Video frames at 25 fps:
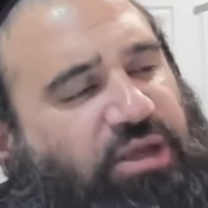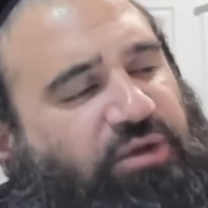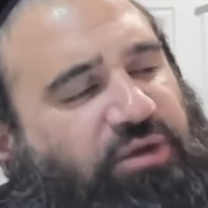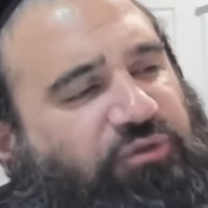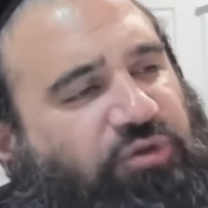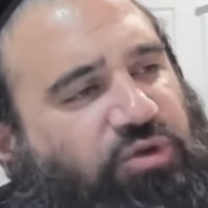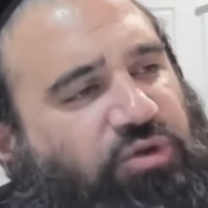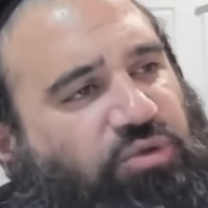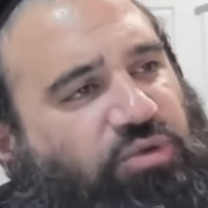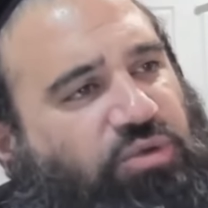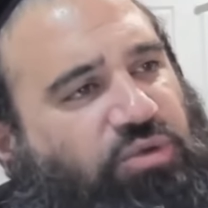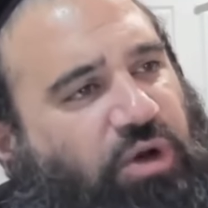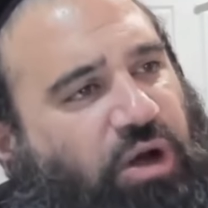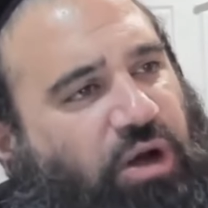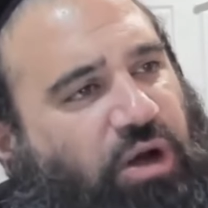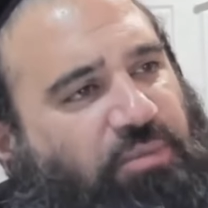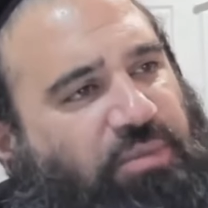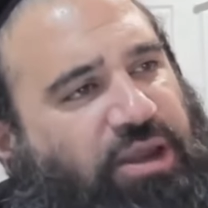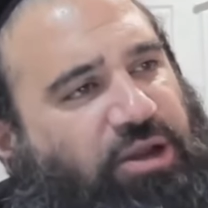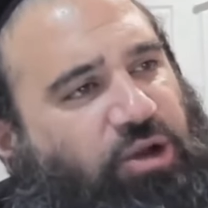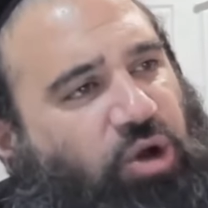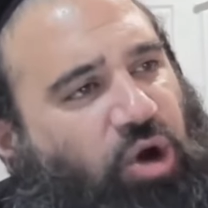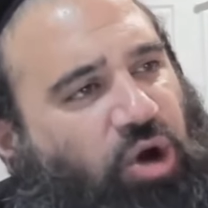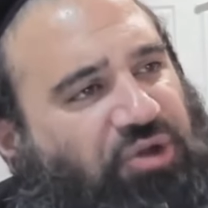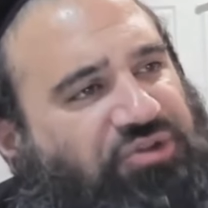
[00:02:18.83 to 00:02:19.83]
if you uh,
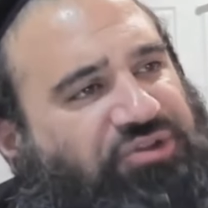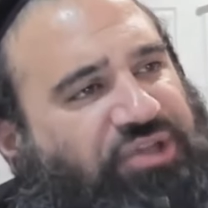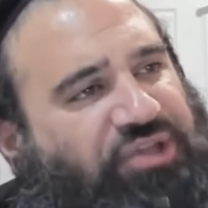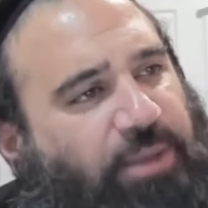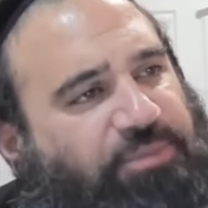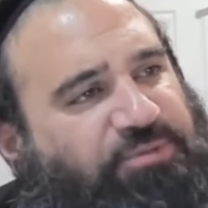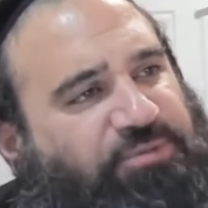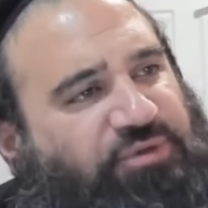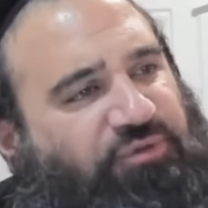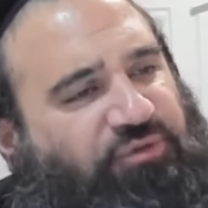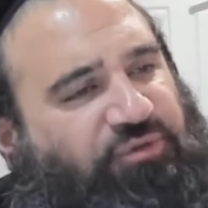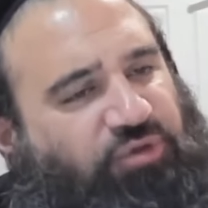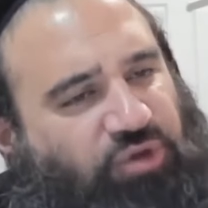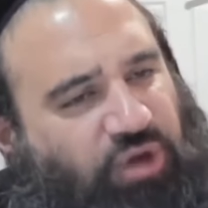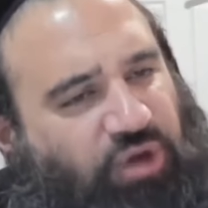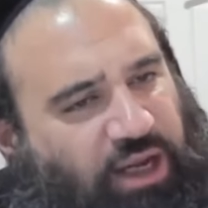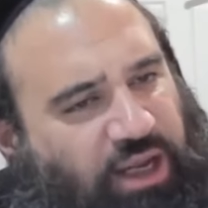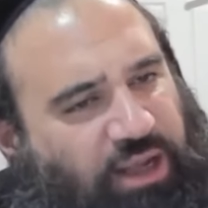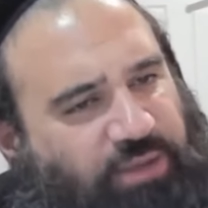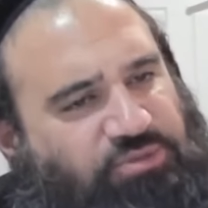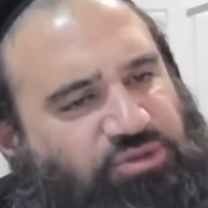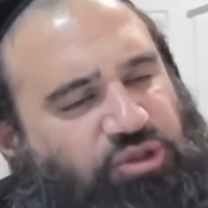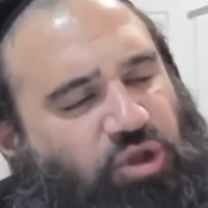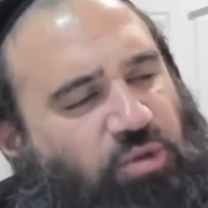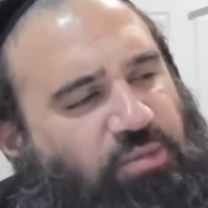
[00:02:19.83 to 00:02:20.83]
made all types of
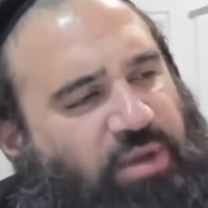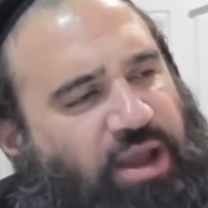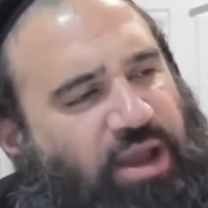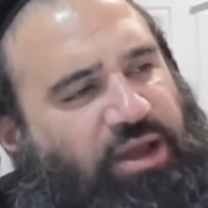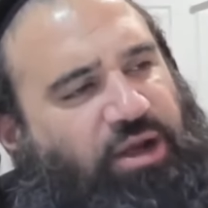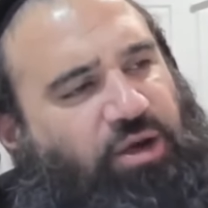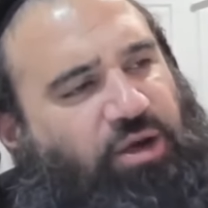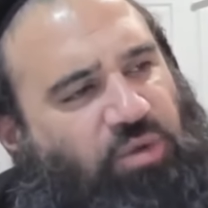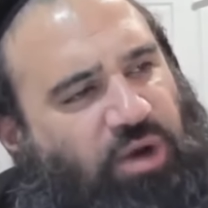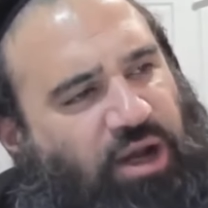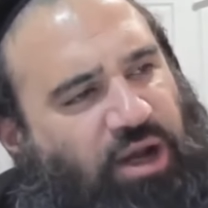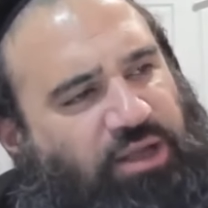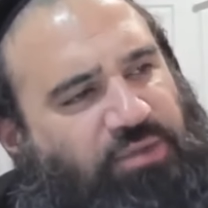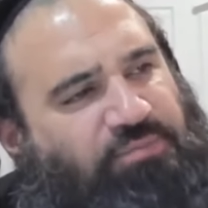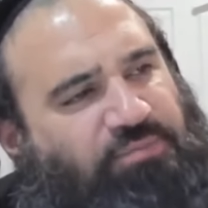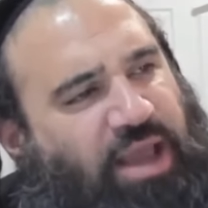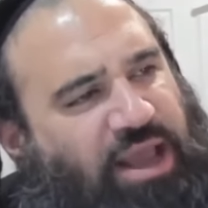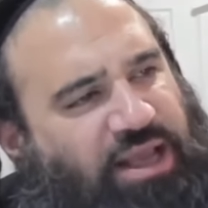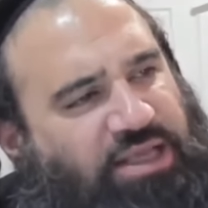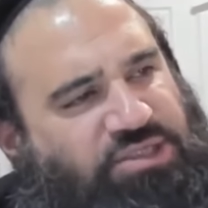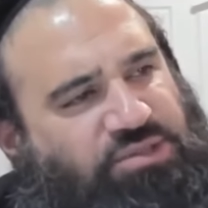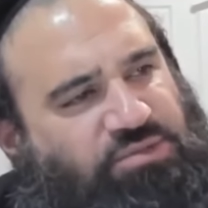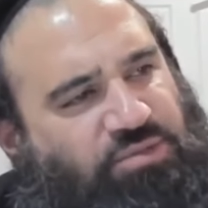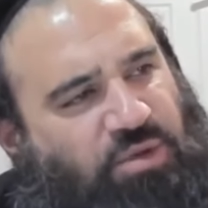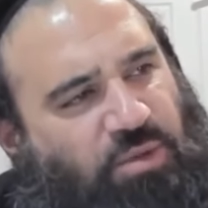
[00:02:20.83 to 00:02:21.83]
crimes, no matter what,
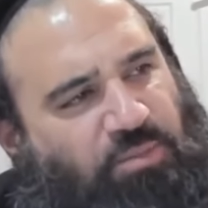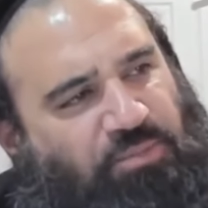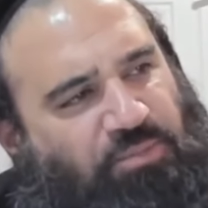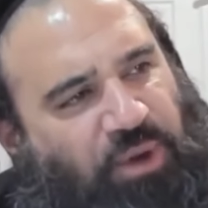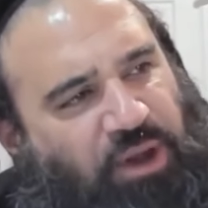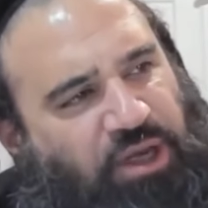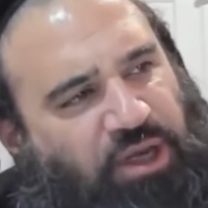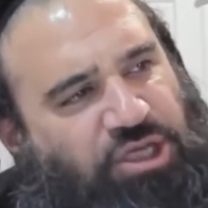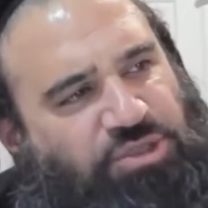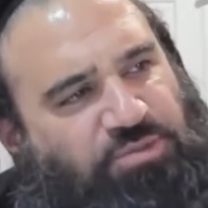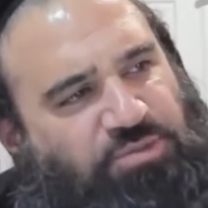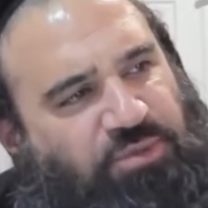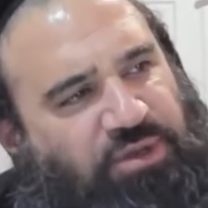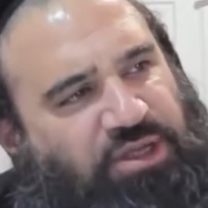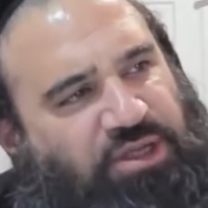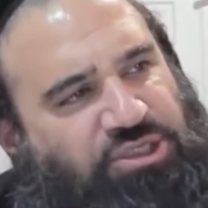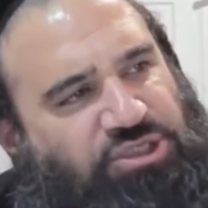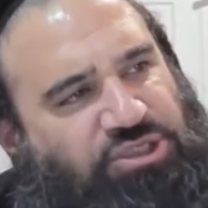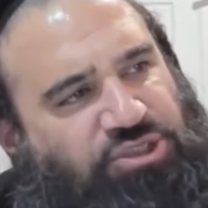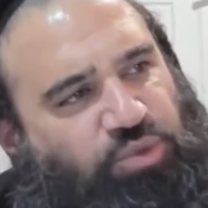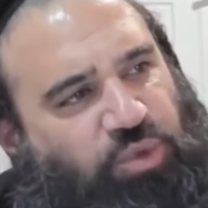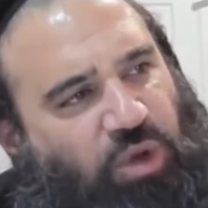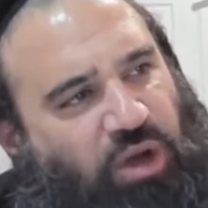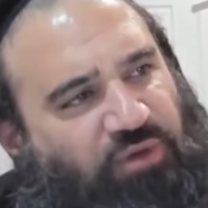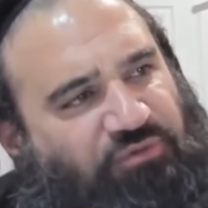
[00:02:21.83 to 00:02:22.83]
maximum punishment
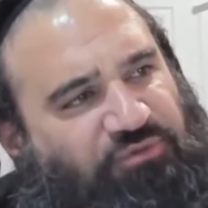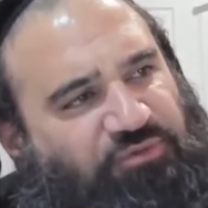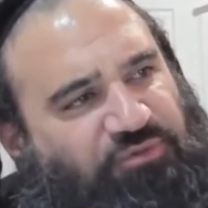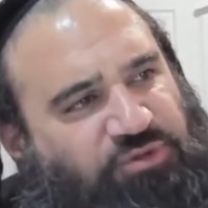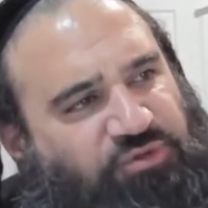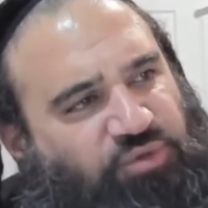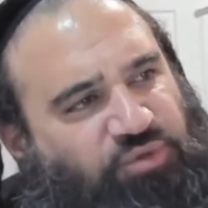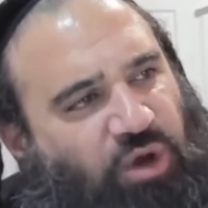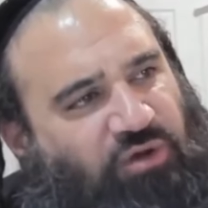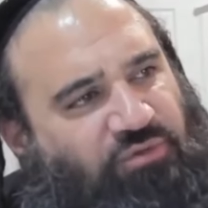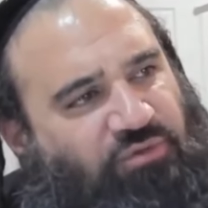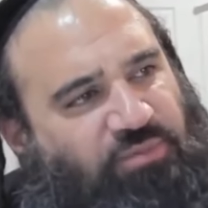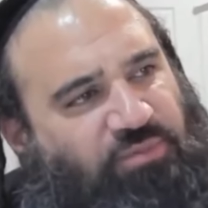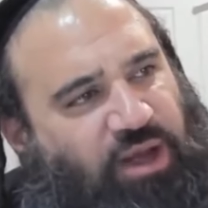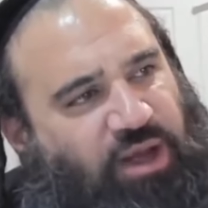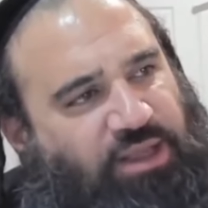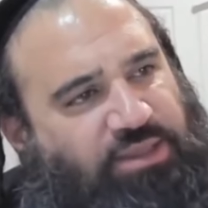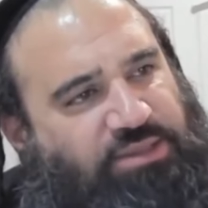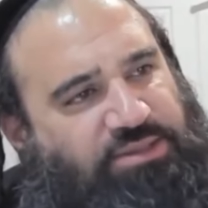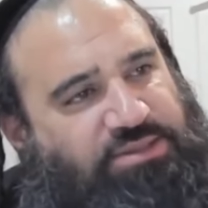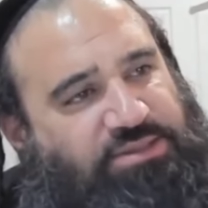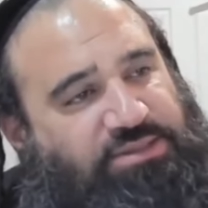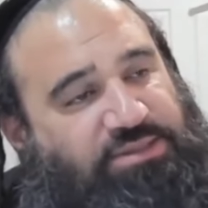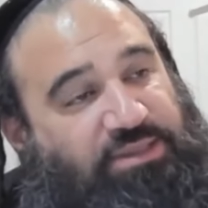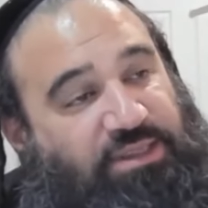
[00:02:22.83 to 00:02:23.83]
is 12, 12
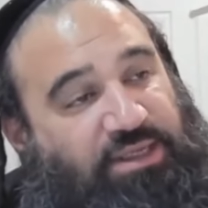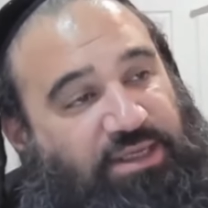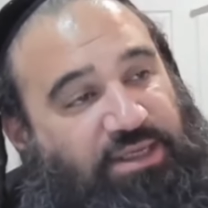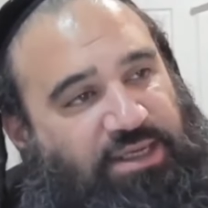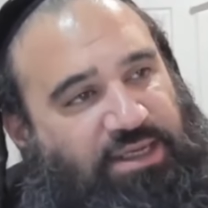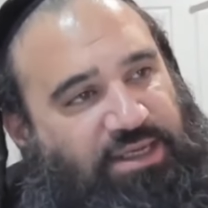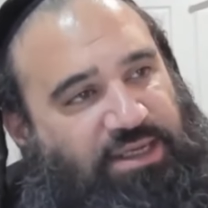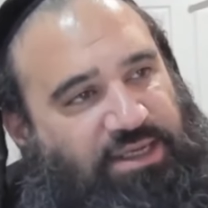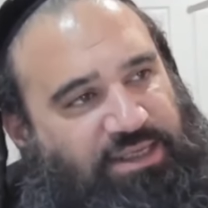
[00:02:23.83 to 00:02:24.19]
months.